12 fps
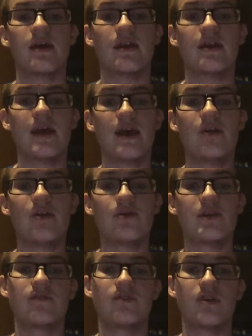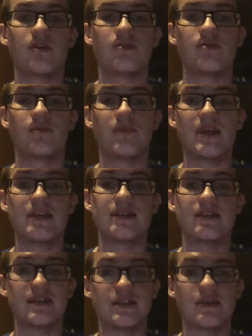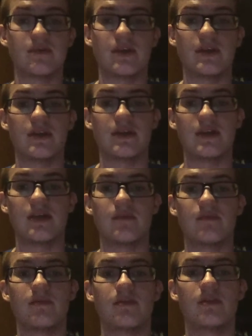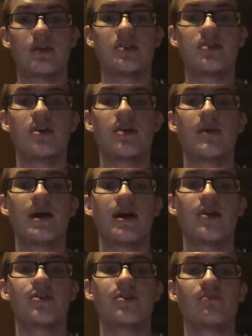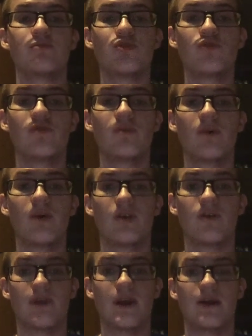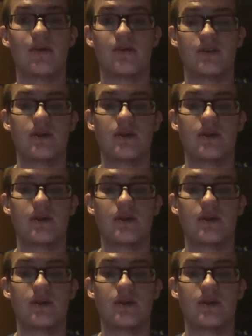Now that we have gone through the basic needs to play the game, let's talk about how you can move the ball around.